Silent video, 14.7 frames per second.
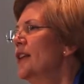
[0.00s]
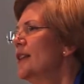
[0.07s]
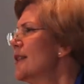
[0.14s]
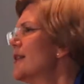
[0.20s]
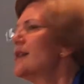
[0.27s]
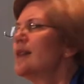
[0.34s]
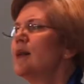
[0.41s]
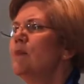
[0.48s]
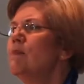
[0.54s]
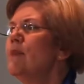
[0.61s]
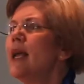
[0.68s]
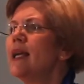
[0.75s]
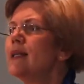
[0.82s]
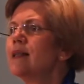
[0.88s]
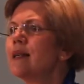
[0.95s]
This is an
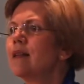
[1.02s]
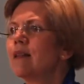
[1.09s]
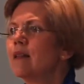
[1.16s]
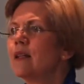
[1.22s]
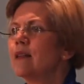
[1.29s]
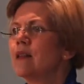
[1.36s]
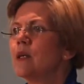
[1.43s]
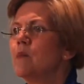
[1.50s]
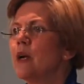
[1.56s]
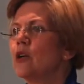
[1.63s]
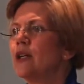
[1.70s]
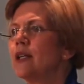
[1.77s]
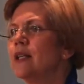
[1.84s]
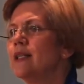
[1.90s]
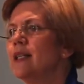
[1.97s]
amazing thing that
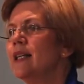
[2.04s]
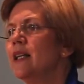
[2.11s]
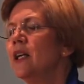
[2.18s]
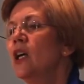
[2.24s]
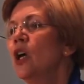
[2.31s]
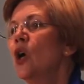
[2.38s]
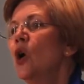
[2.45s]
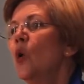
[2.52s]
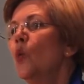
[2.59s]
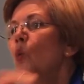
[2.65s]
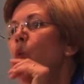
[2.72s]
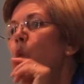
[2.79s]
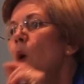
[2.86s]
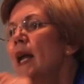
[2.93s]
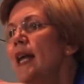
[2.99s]
America did.
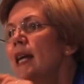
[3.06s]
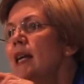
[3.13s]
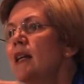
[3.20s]
We